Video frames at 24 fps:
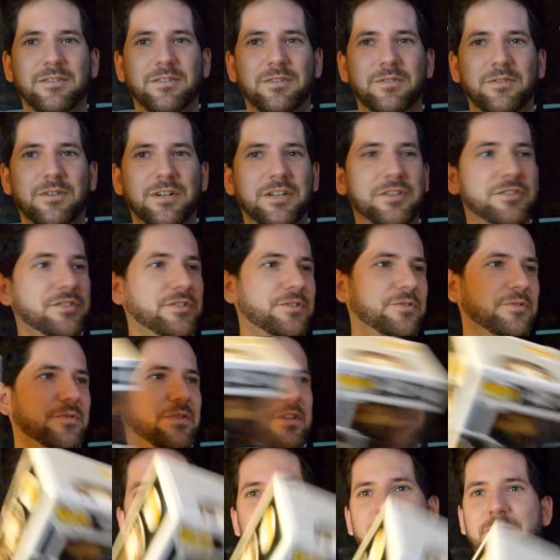1, 2, and
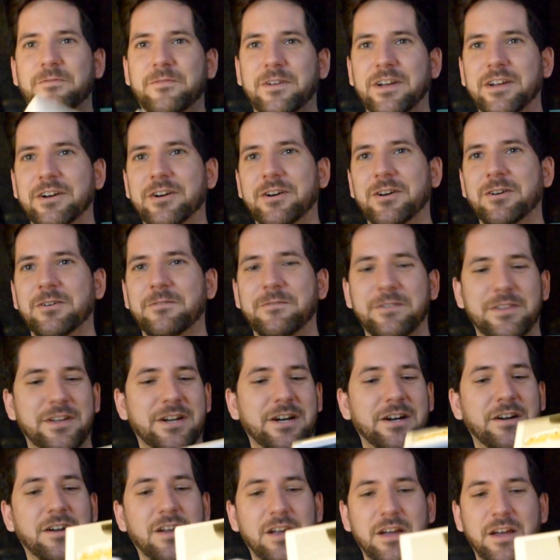then Darth Vader over
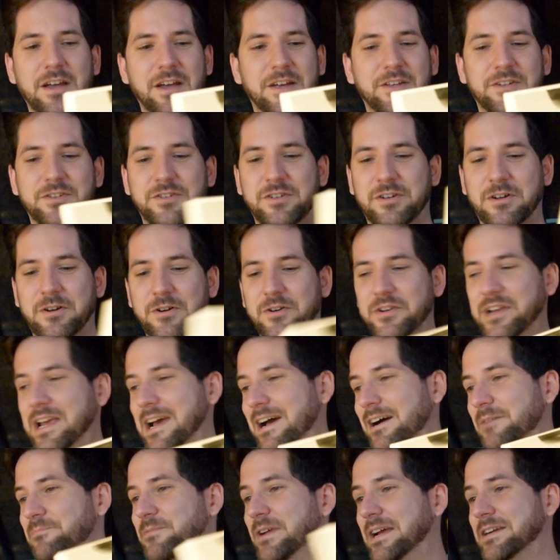there. So
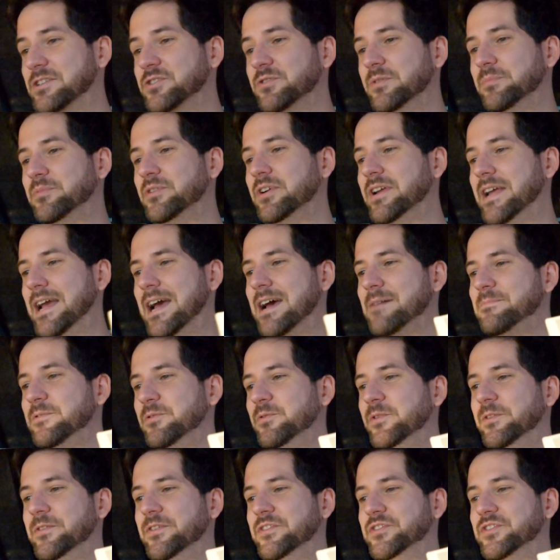yeah, I'm actually pretty happy
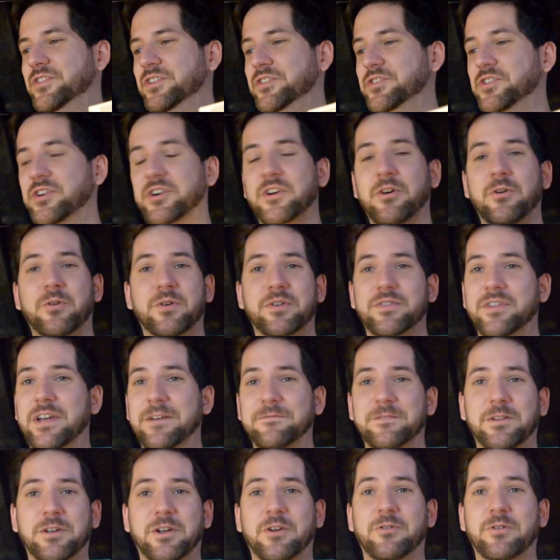with this. These are
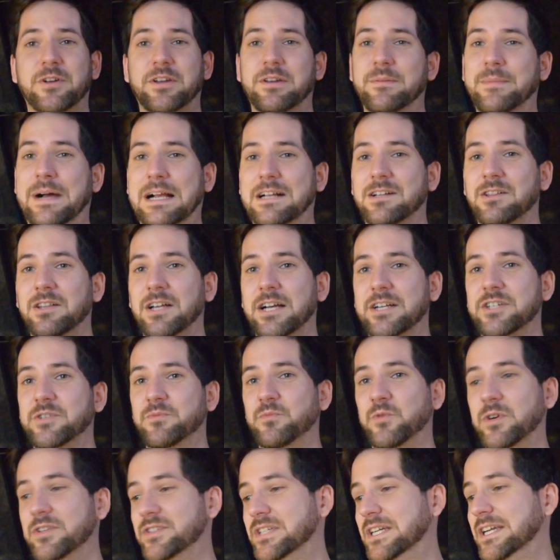definitely going into my
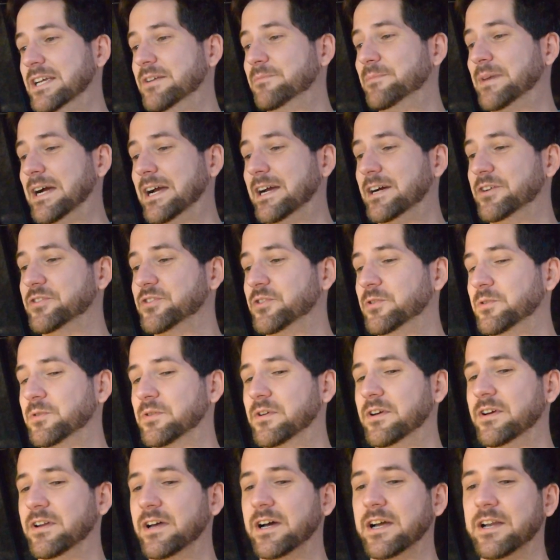collection once I get my household
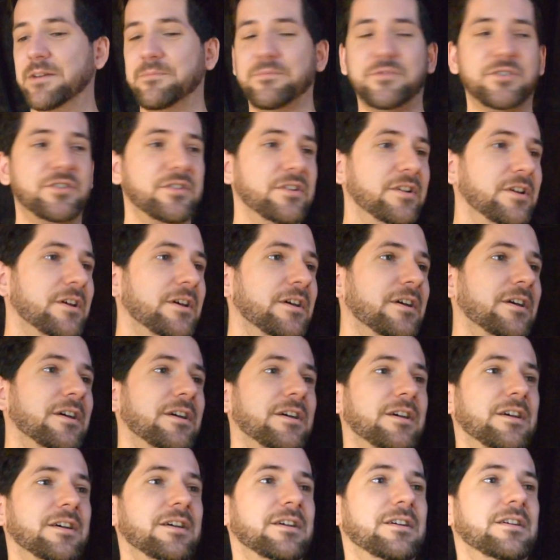good items
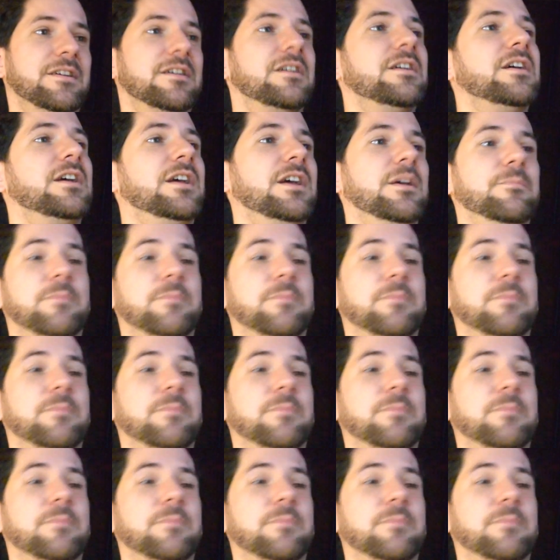in